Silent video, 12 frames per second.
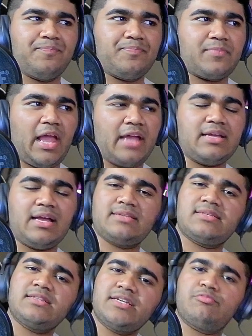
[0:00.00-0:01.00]
I, I still
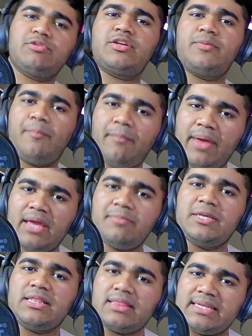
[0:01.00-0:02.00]
think we could maybe
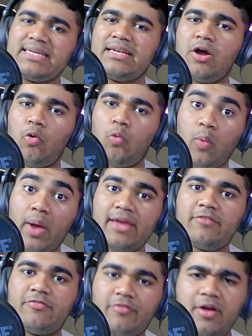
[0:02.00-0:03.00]
lean away
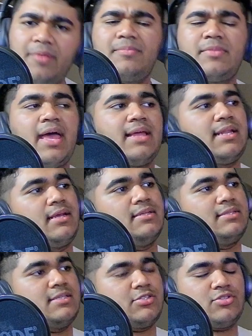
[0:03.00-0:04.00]
from that
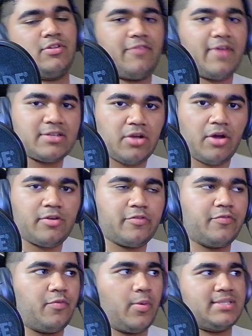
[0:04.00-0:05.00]
additional effect on her
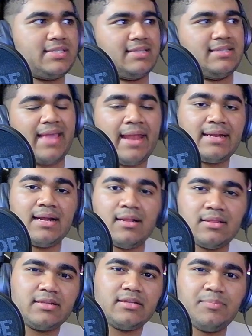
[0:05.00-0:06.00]
voice and get it a
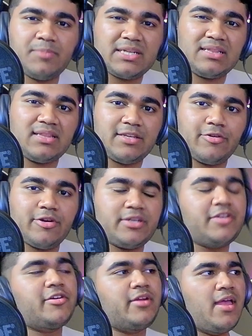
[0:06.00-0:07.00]
little bit clearer
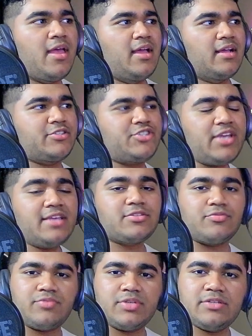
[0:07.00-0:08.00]
here because she has a
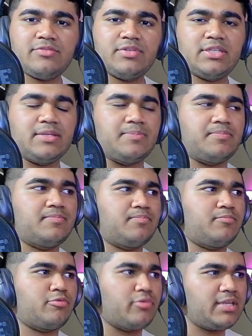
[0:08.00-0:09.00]
really really
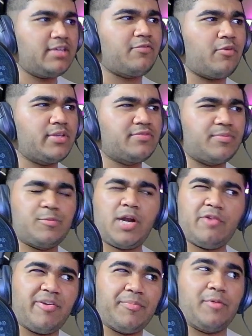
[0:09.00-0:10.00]
pretty voice from what I
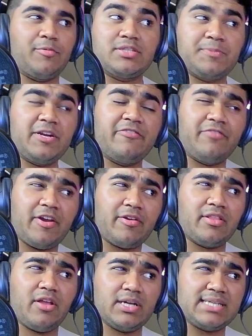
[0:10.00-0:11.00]
remember. It's been a very
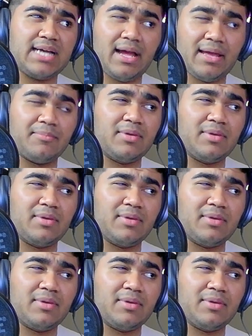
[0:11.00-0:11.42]
long time